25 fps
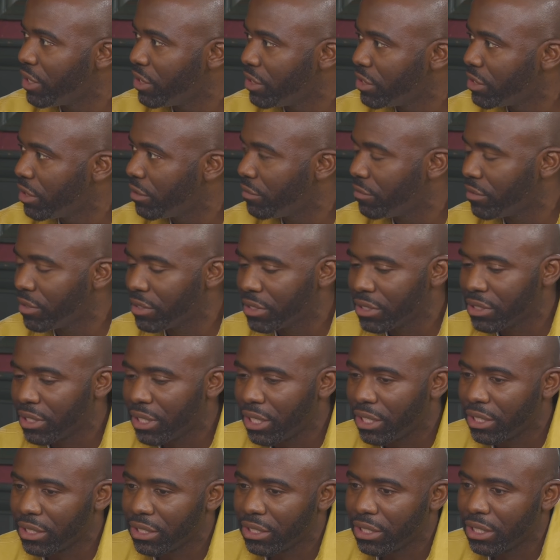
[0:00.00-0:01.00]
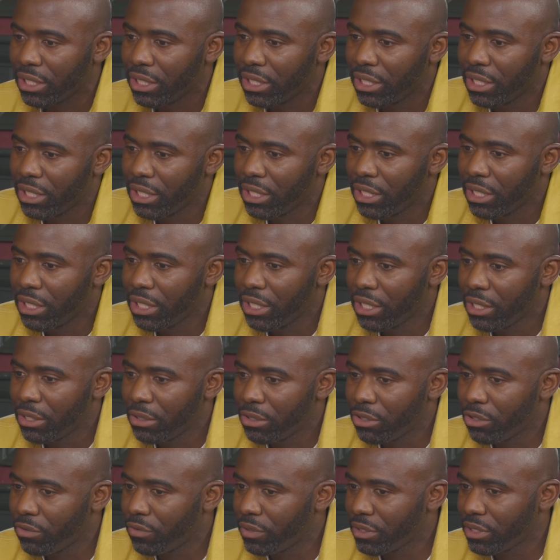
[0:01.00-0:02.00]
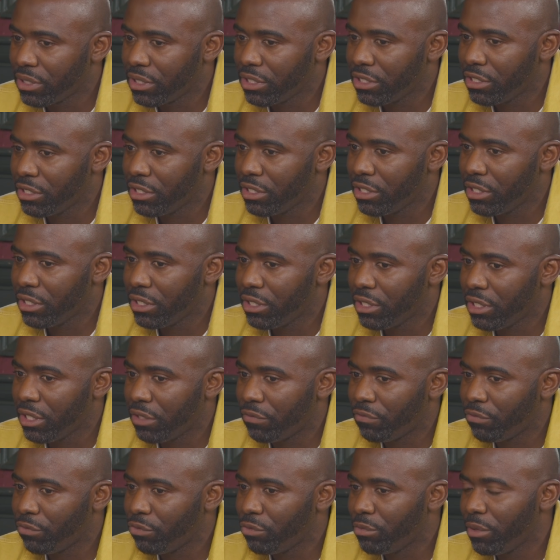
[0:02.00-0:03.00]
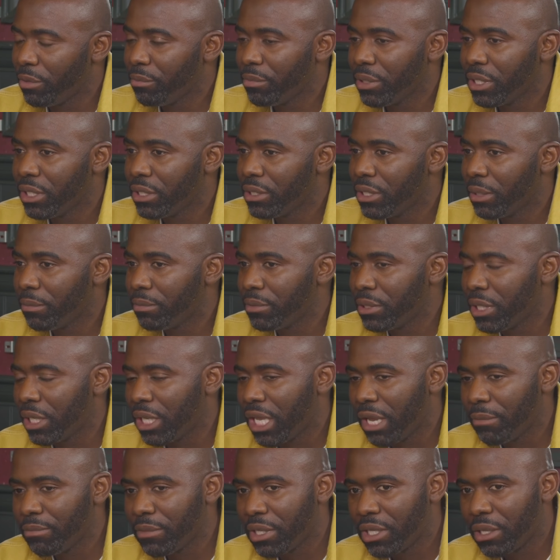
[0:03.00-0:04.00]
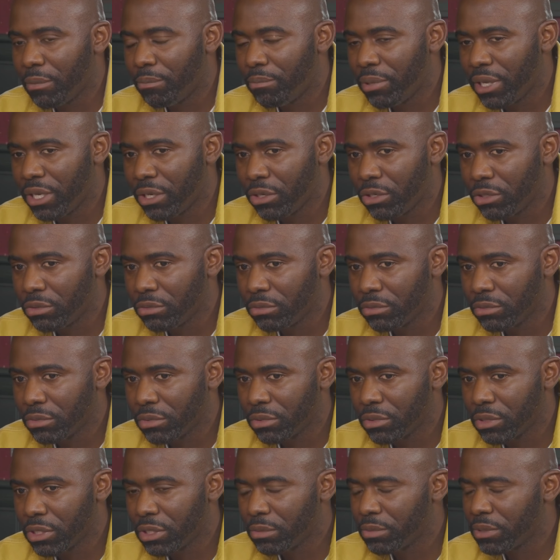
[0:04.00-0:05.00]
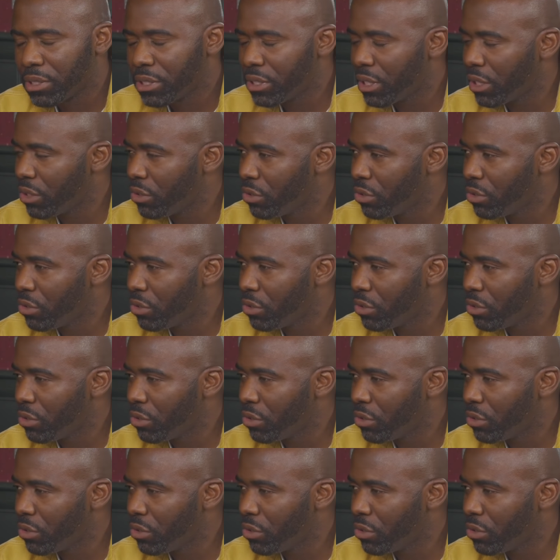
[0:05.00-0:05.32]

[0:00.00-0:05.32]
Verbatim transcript: each yeah, other. And yeah. whereas if you remember the, the, the game that they play on Christmas Day